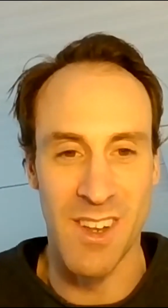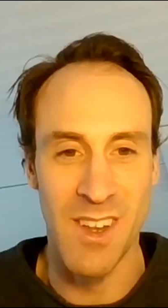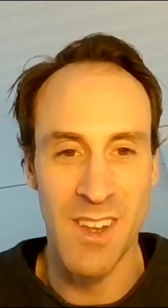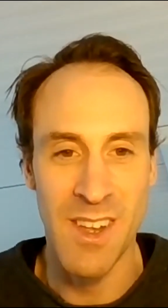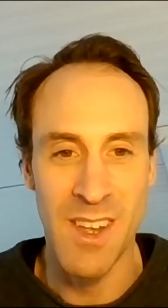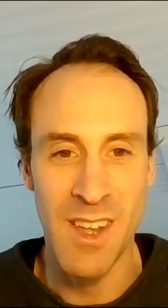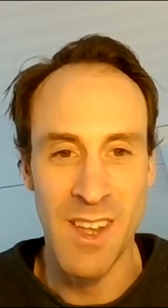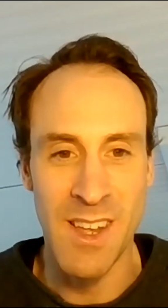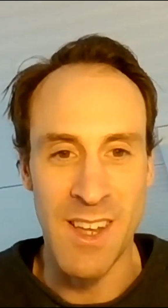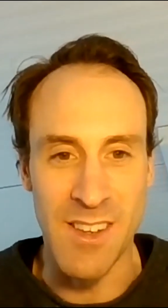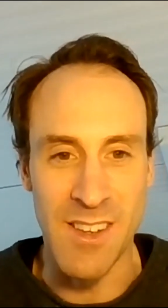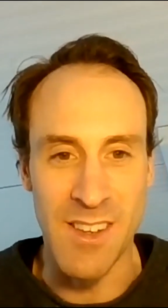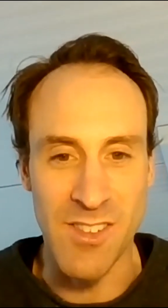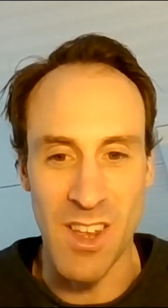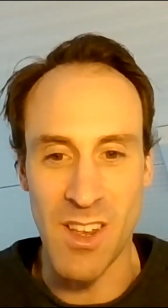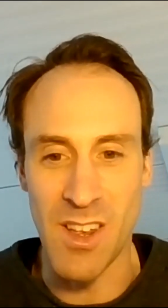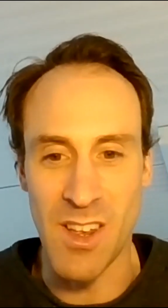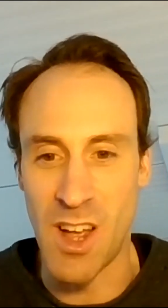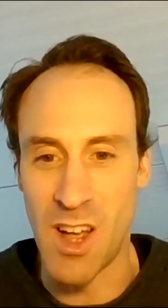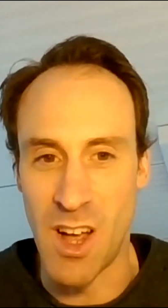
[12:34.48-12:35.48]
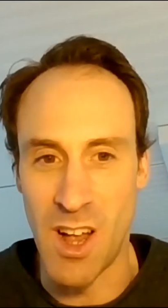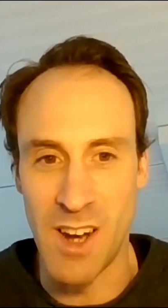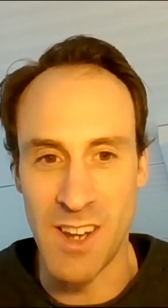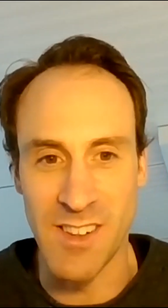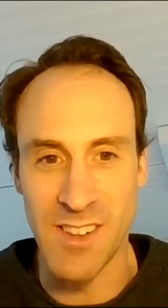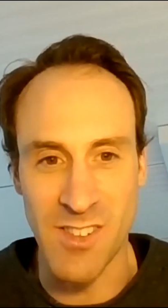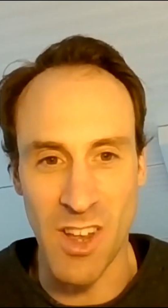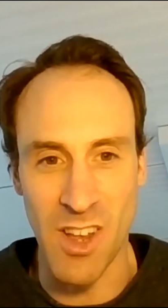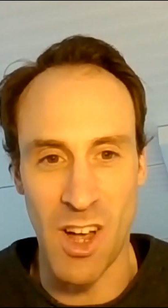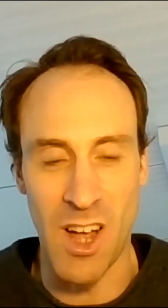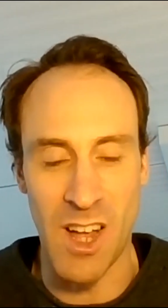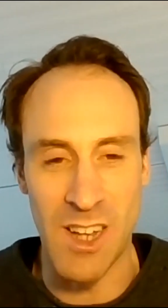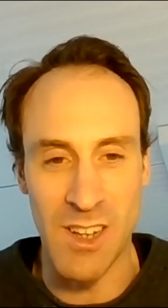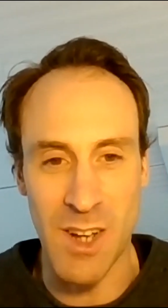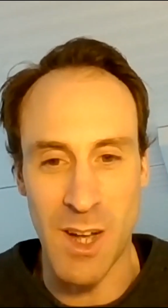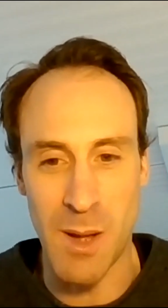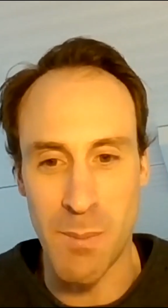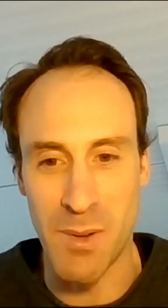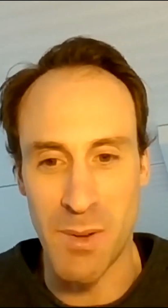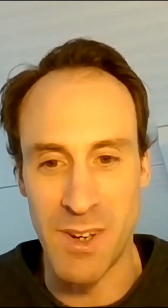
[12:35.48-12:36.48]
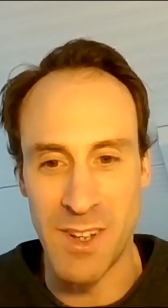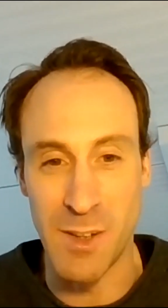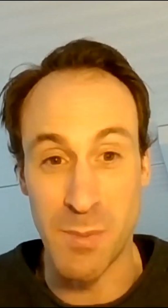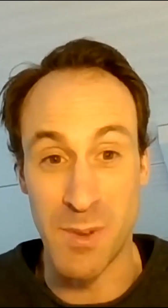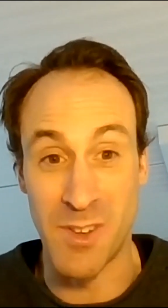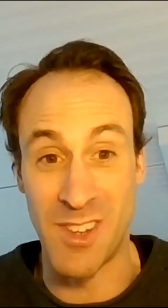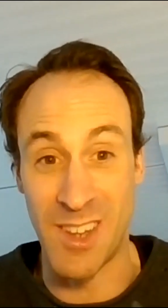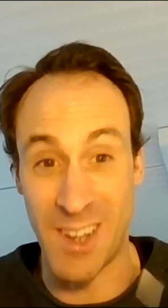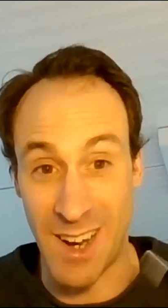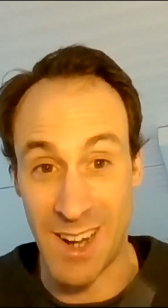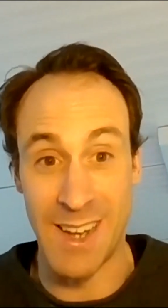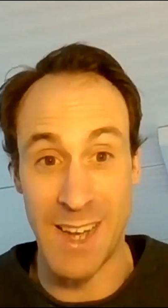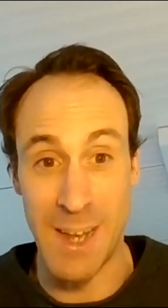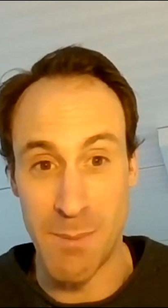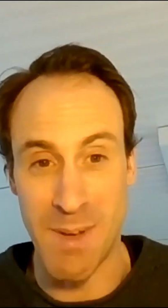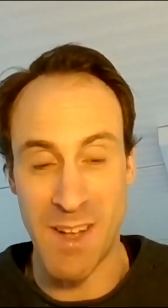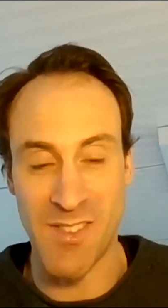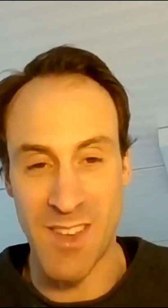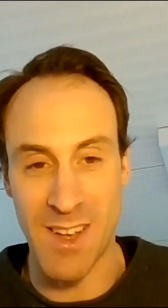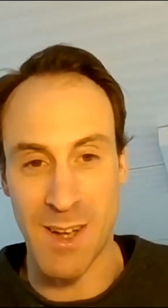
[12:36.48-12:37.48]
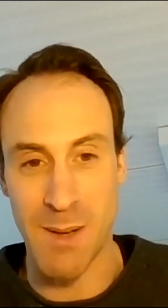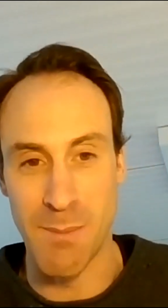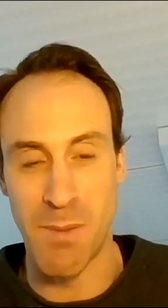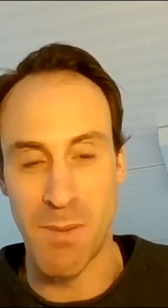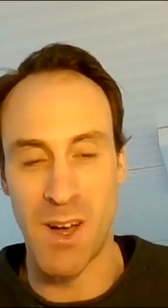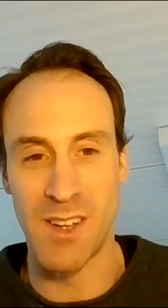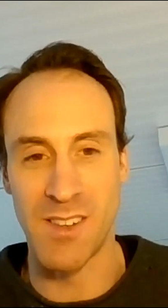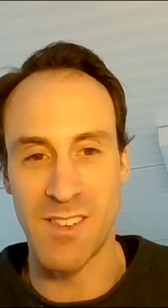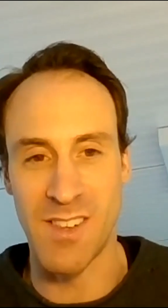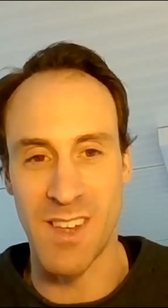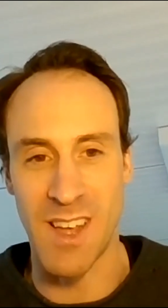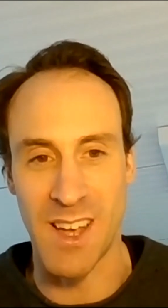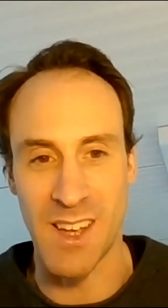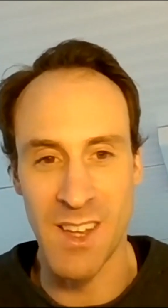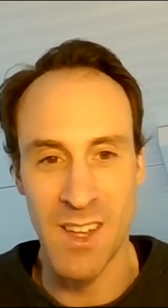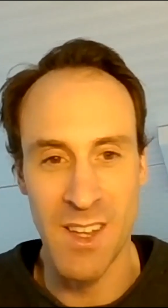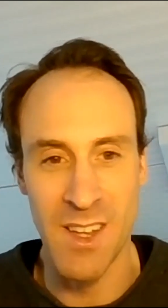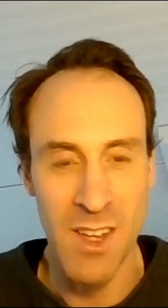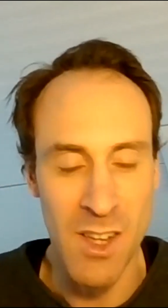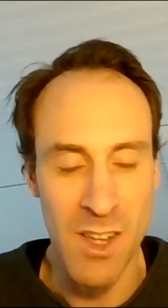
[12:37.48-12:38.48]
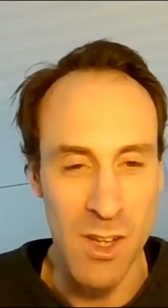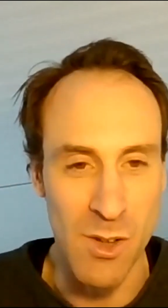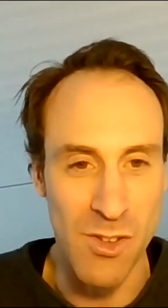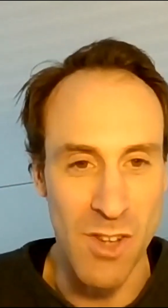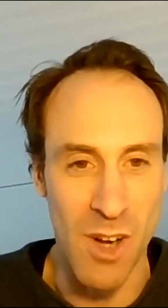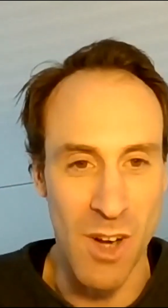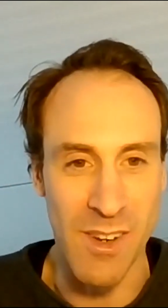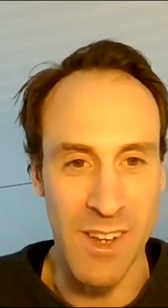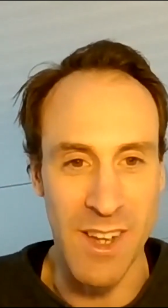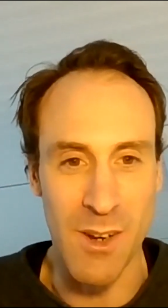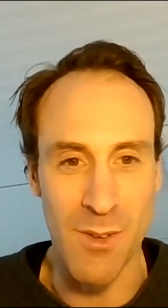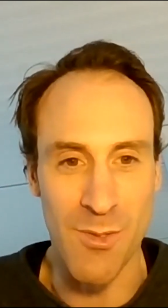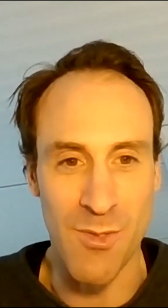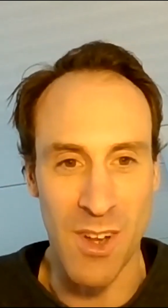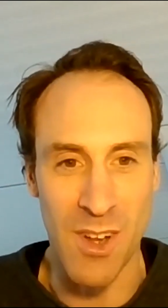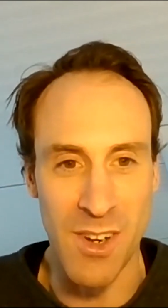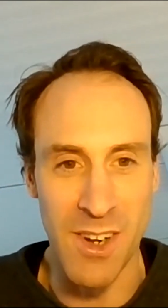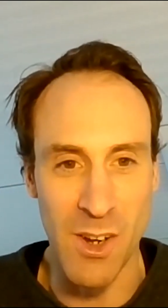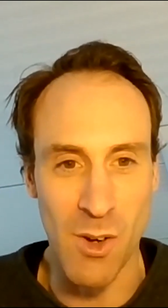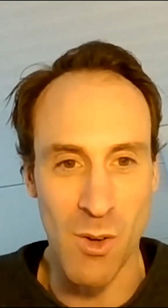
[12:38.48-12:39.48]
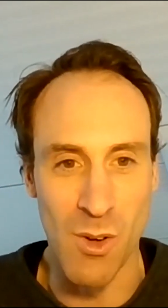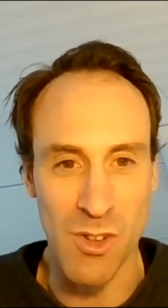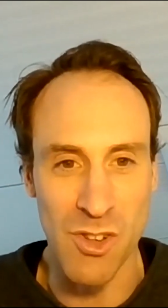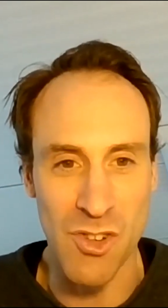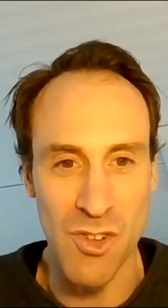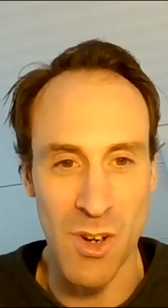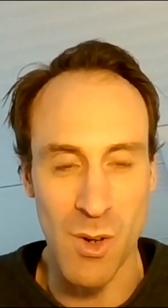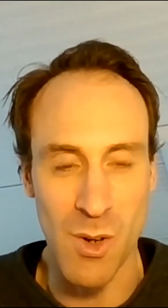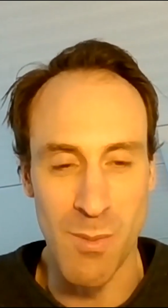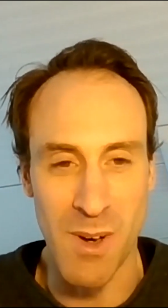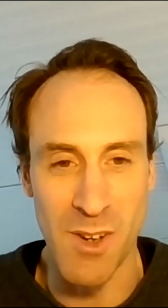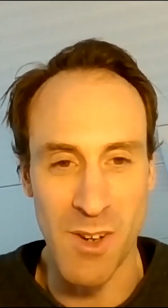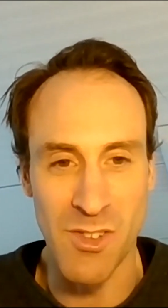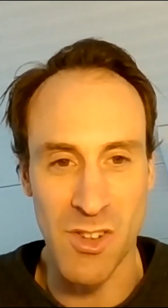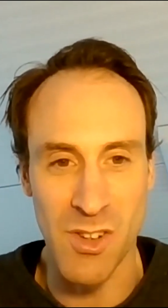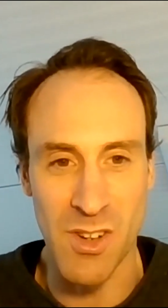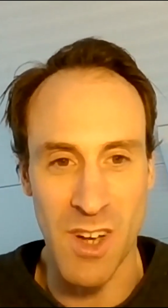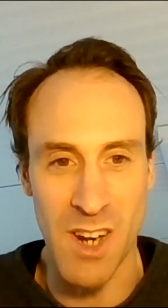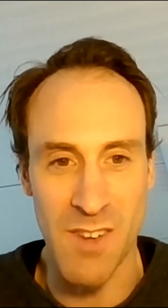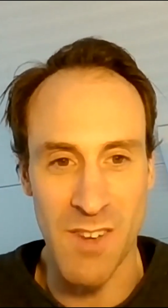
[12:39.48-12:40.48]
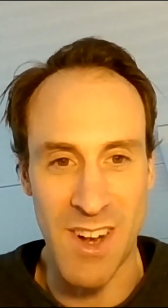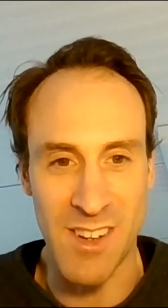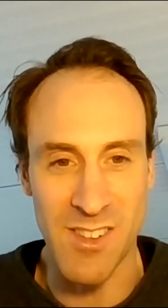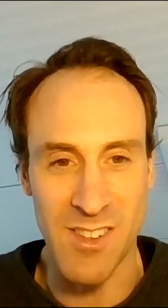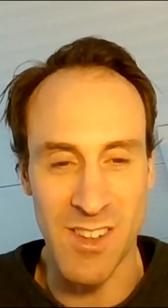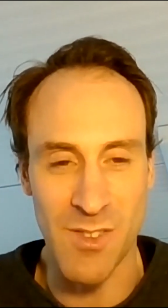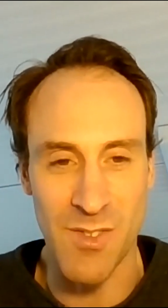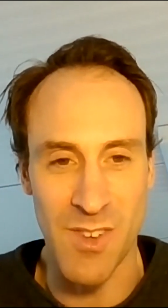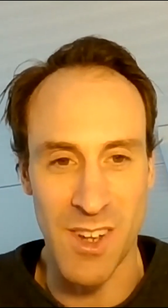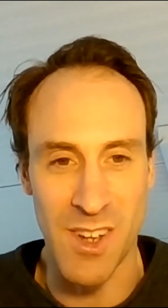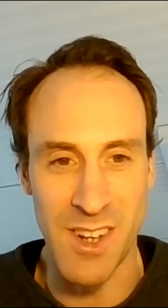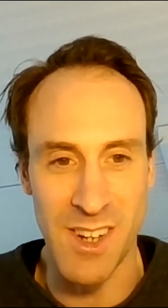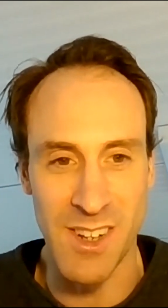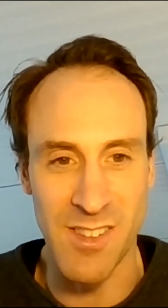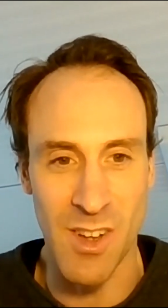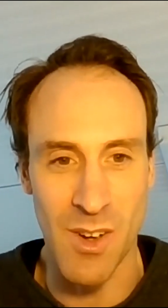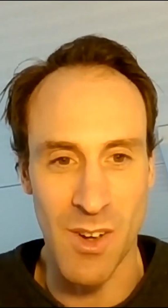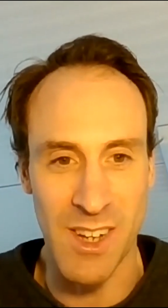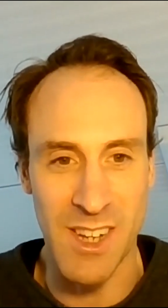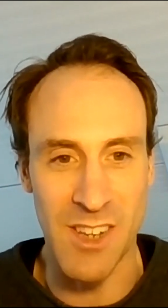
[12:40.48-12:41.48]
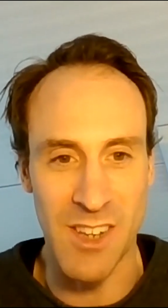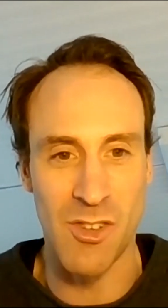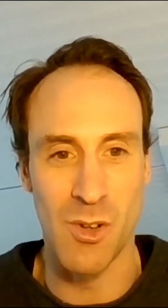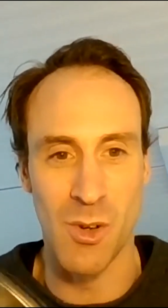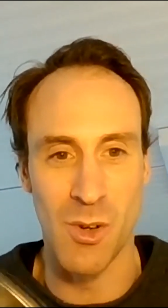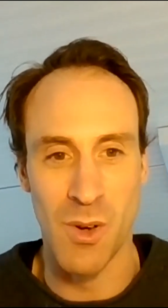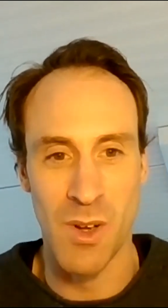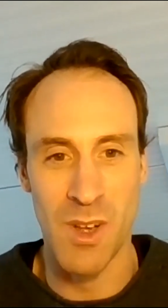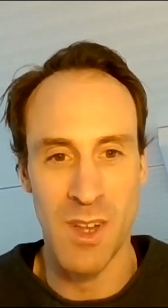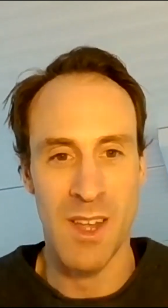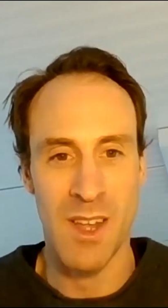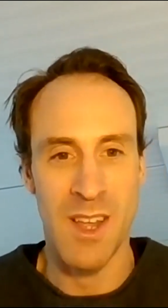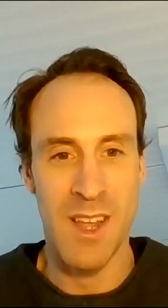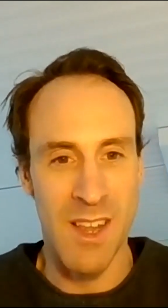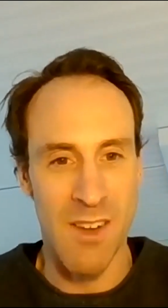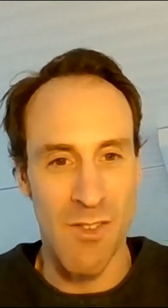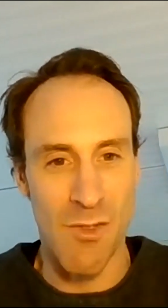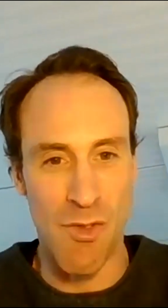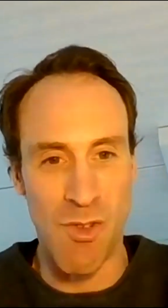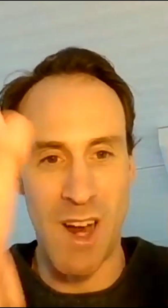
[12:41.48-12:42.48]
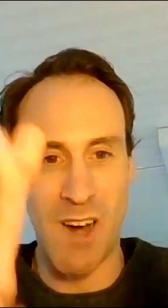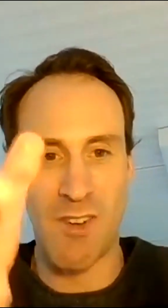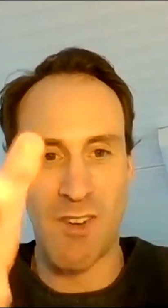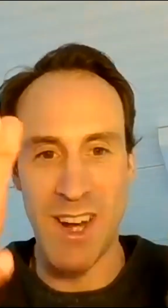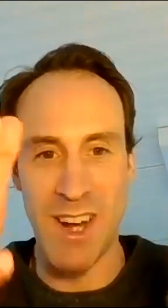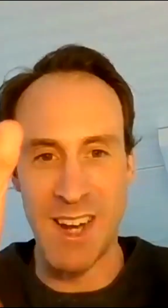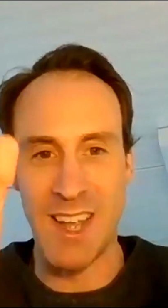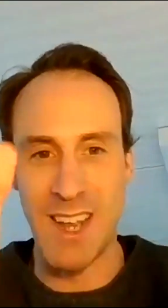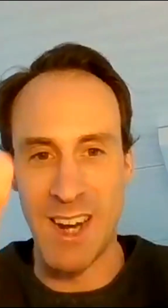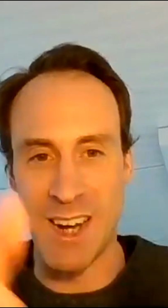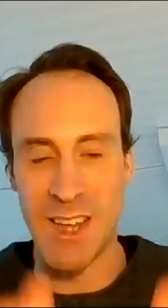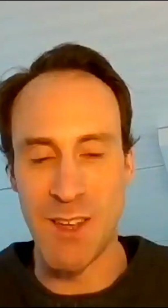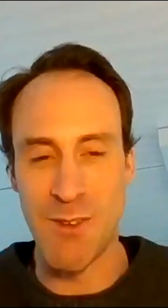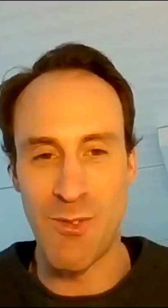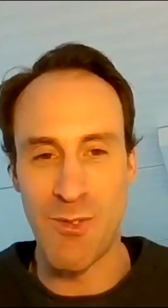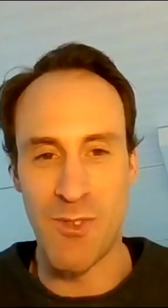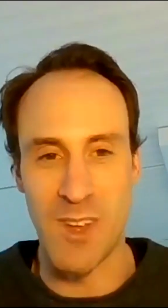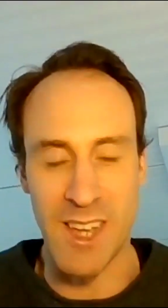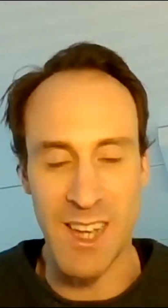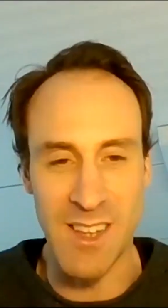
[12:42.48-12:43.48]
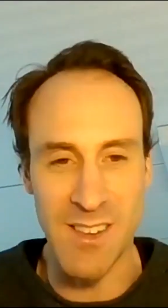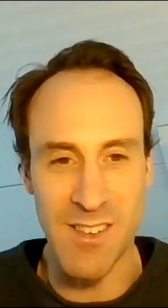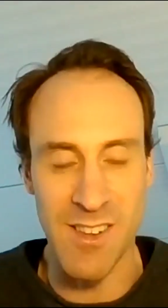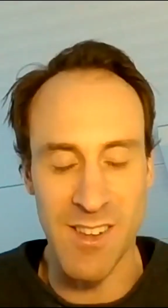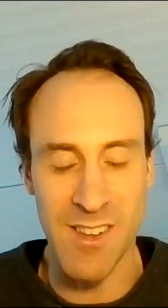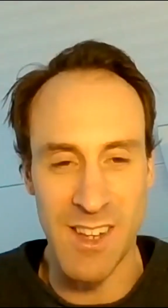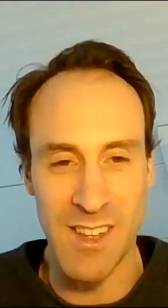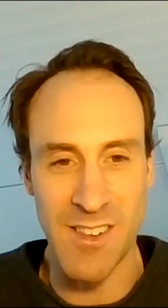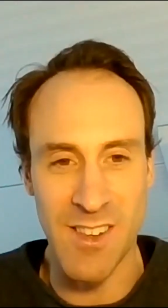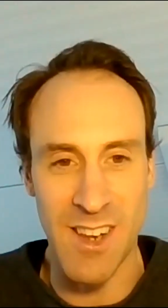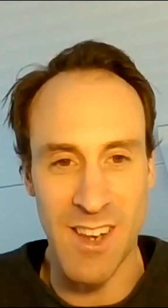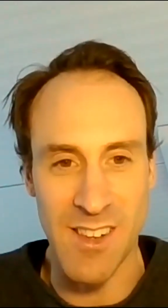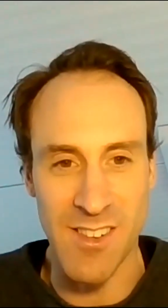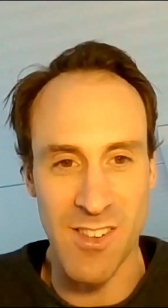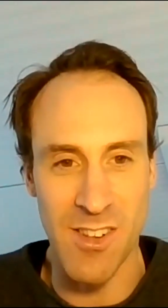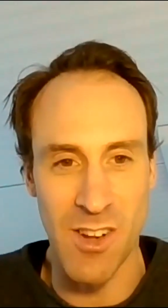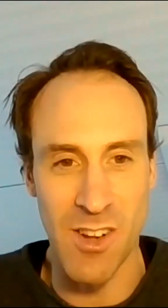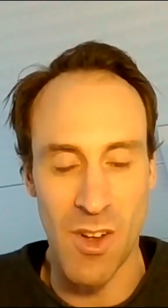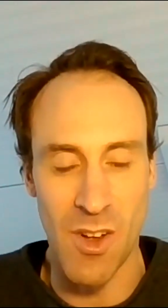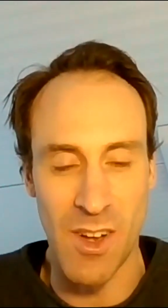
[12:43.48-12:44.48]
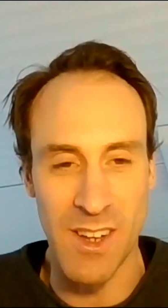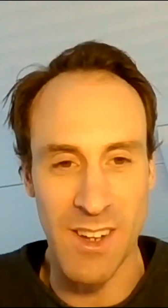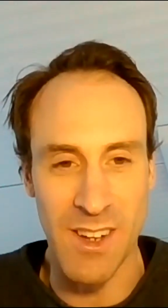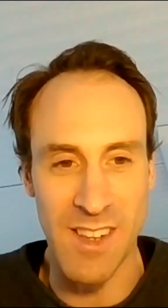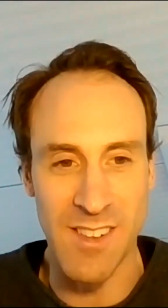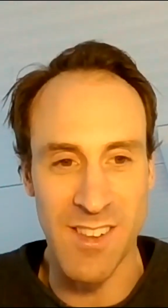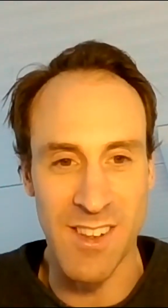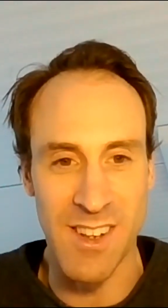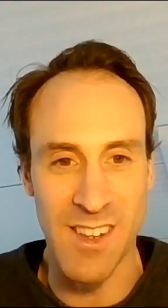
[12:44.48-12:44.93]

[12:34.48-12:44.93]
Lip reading: that it's early startup companies, particularly in medtech and biotech, who don't get the funding or struggle most to kind of access funding. So I guess you're very neatly fitting into that slot, I guess.